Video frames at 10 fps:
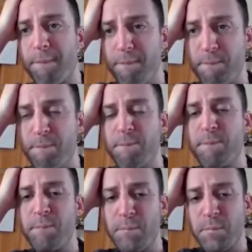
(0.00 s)

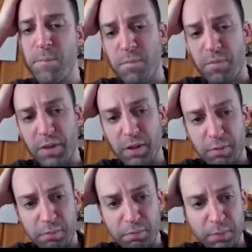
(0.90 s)

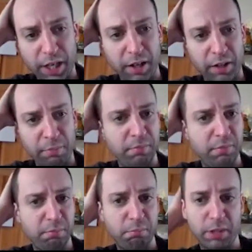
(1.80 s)
Mm-hmm. Yeah, I
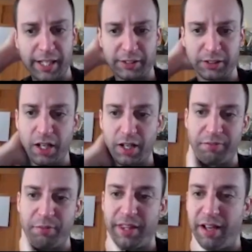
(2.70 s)
blast off
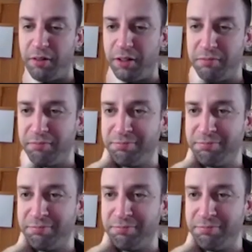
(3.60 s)
with that one.